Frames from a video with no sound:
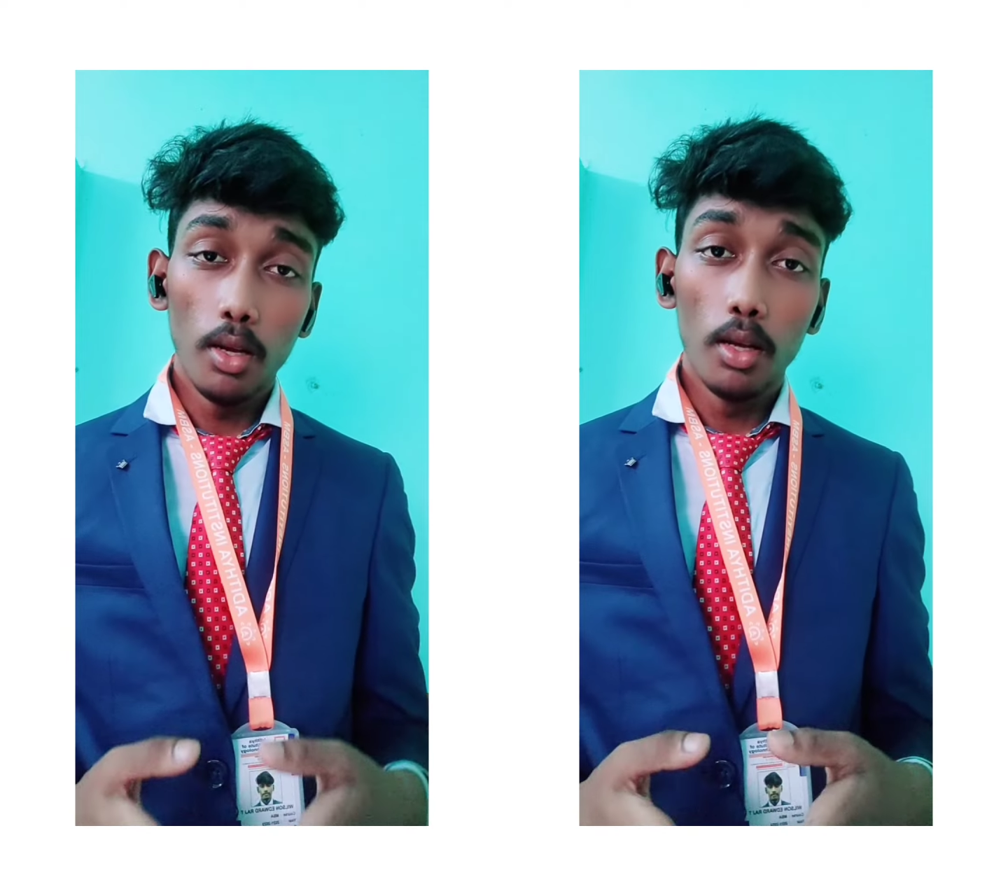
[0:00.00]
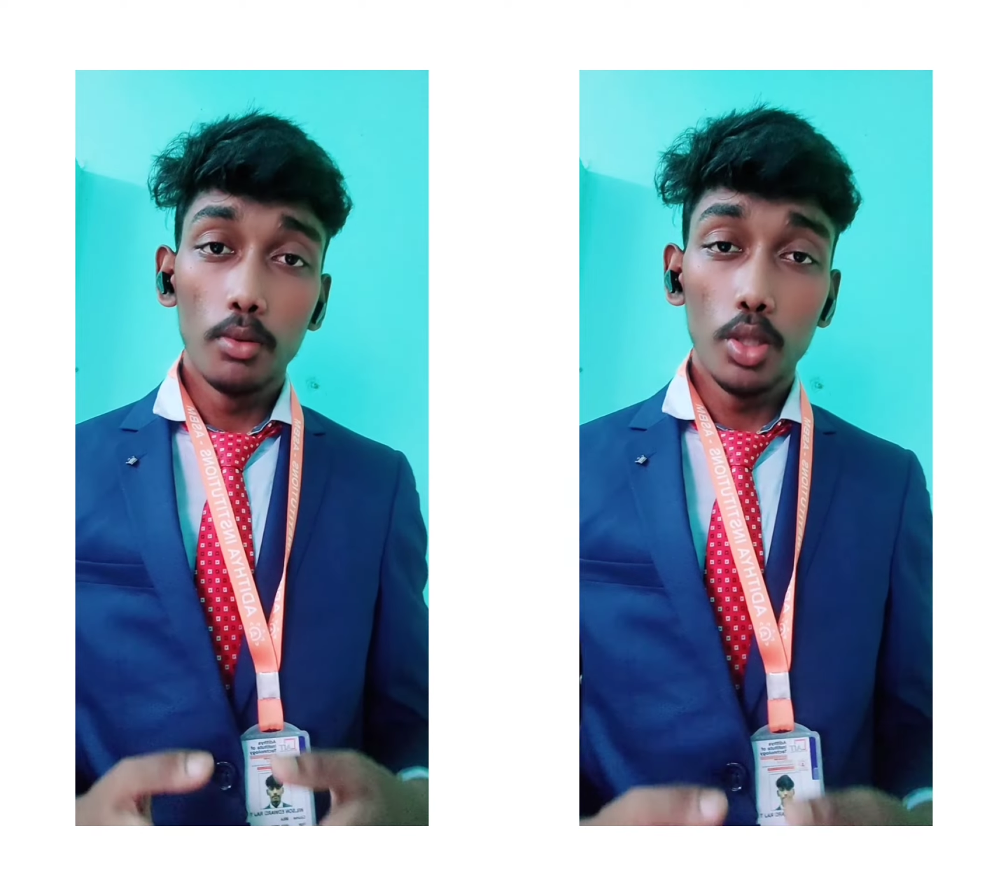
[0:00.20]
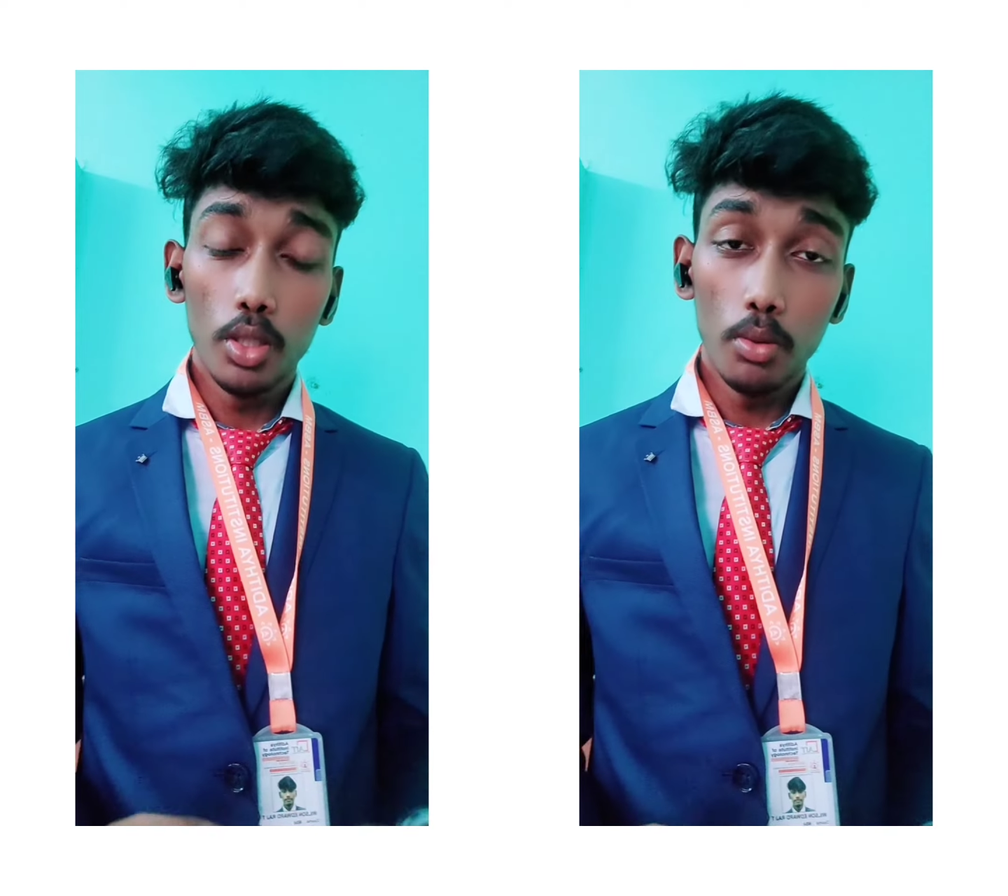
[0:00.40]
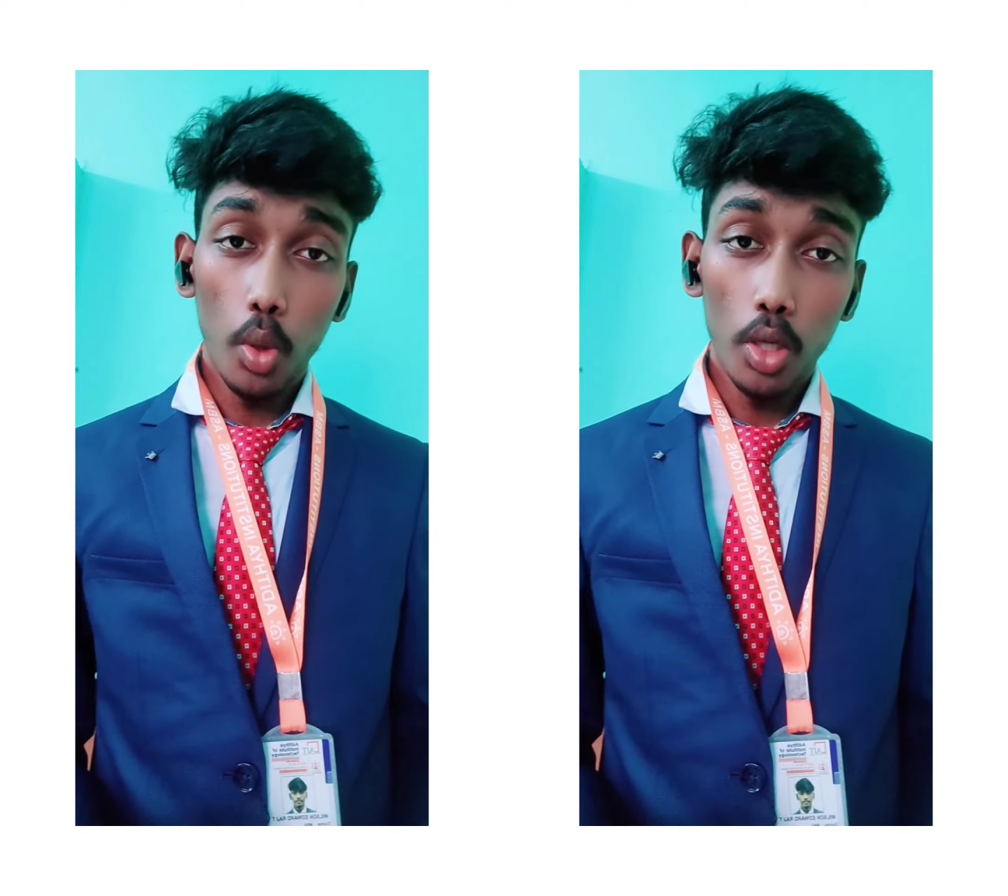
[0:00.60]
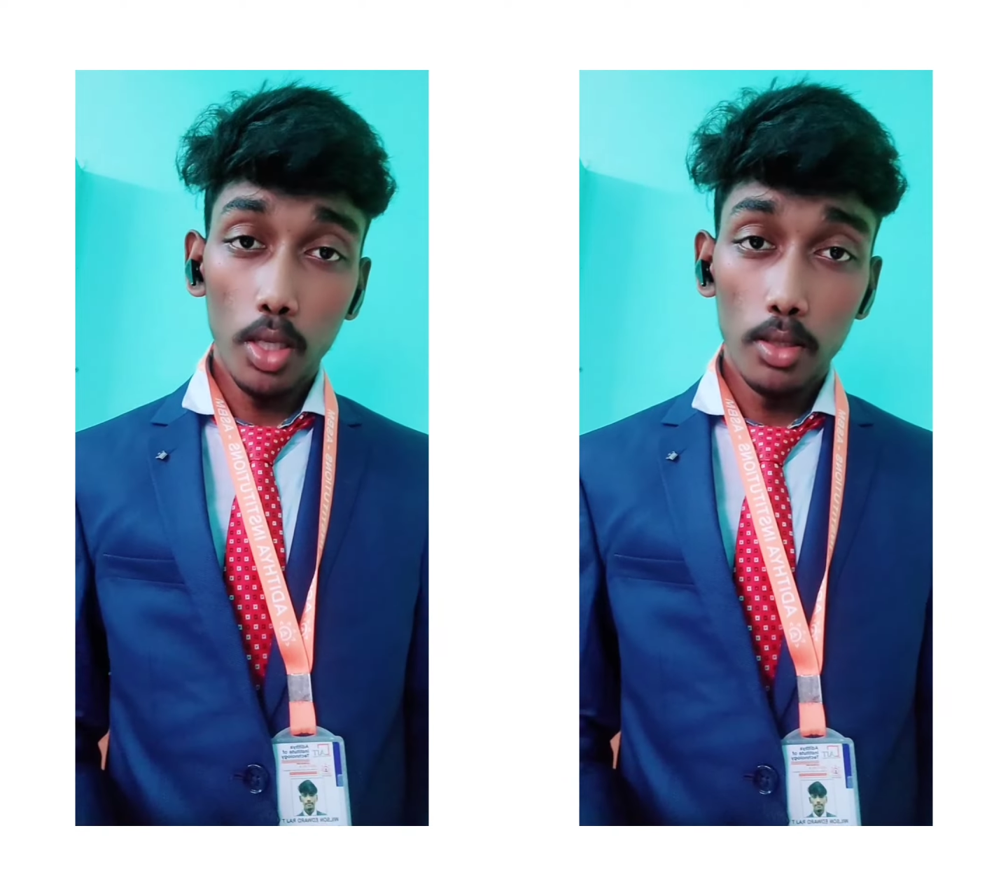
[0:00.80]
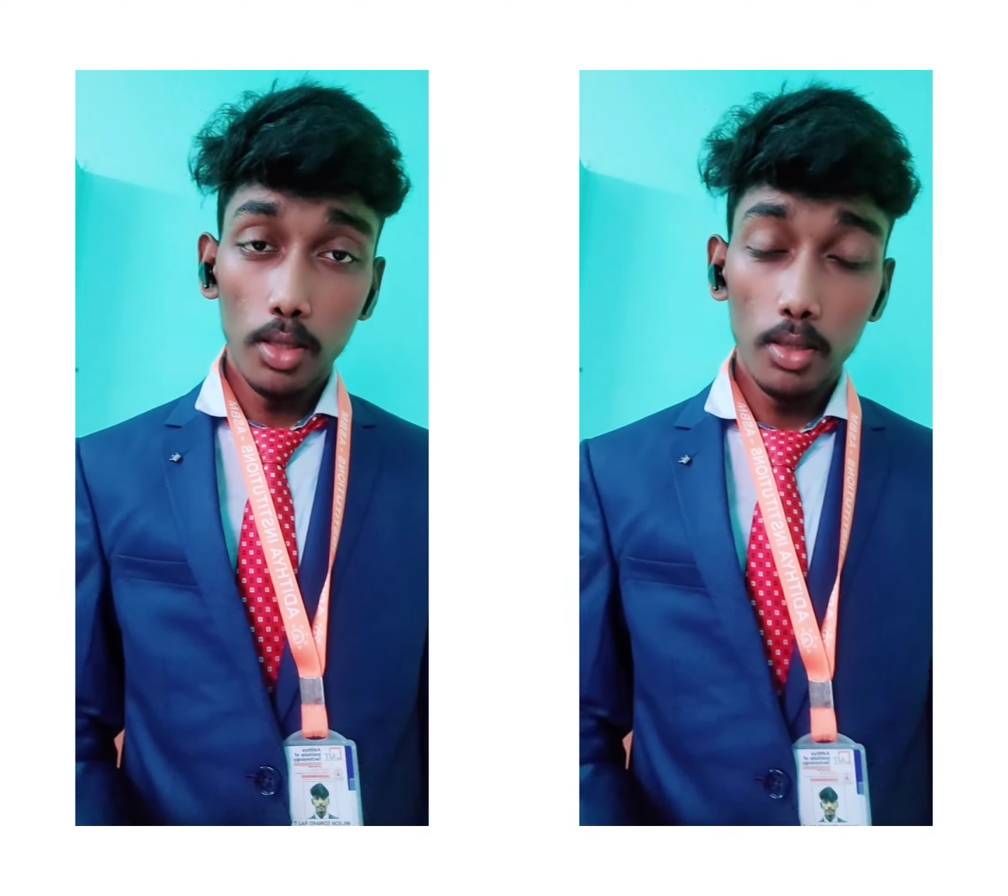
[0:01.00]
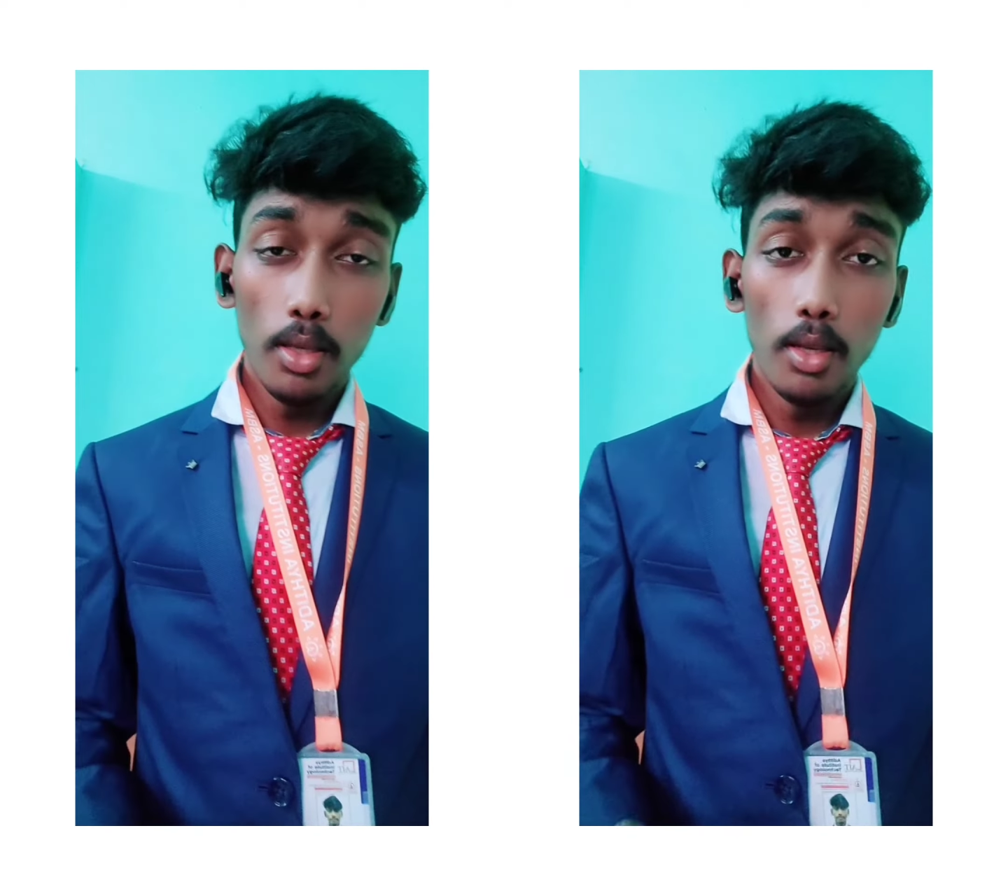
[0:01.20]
to their workplace,